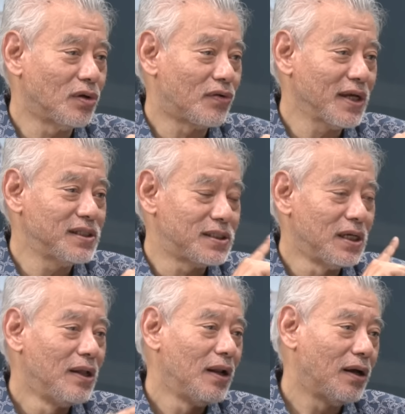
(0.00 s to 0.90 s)
rights
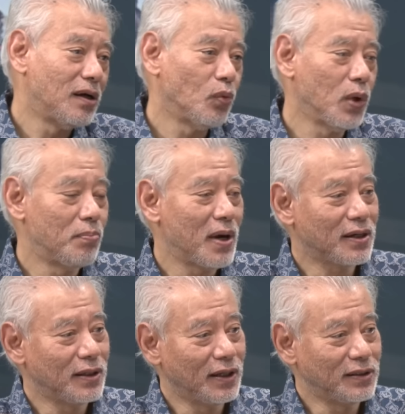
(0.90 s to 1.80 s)
way
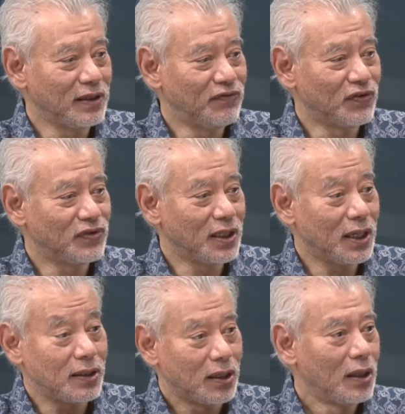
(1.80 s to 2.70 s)
back in
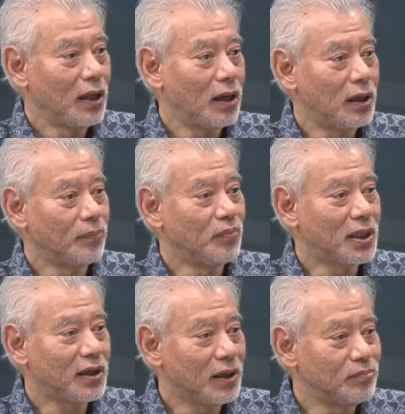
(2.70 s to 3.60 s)
1958
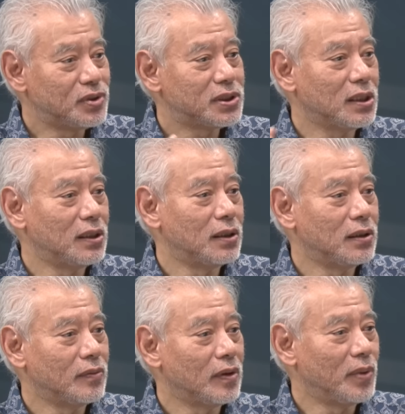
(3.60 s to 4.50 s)
becomes
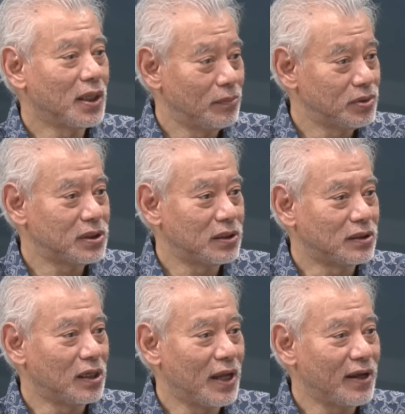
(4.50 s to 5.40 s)

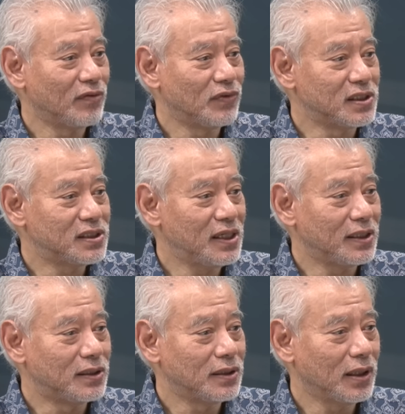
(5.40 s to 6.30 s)
the land of the
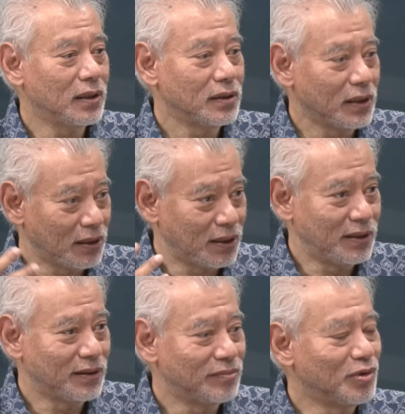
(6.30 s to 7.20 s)
state under
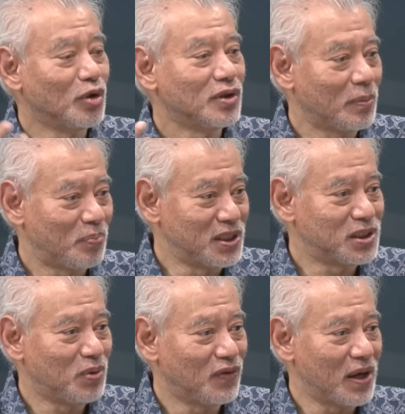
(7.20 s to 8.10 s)
the, you know, the
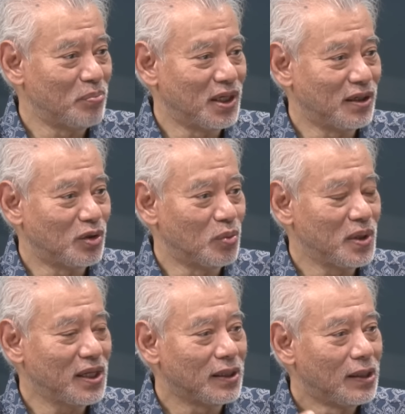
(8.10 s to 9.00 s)
principle of eminent
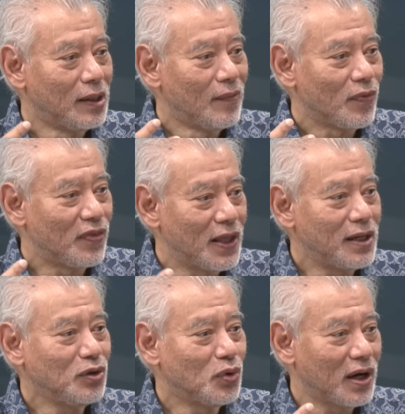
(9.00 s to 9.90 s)
domain,
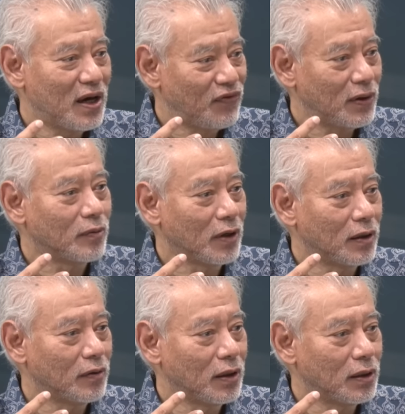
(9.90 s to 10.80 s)
then you have
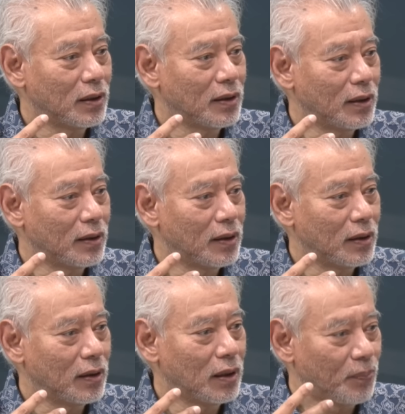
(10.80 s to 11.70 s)

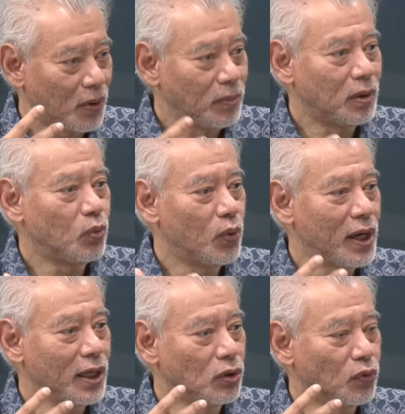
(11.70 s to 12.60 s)
a problem
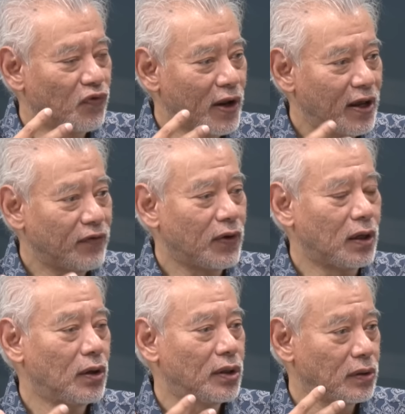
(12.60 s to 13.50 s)
where you have
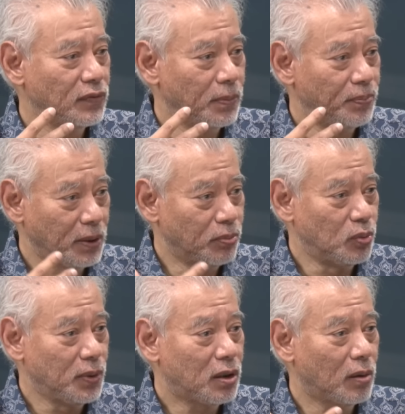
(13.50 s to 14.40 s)
a lot of the
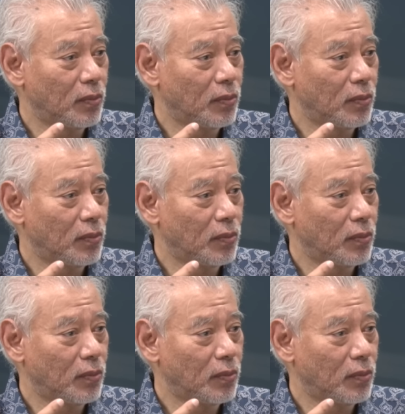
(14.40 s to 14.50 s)
pre-Bumi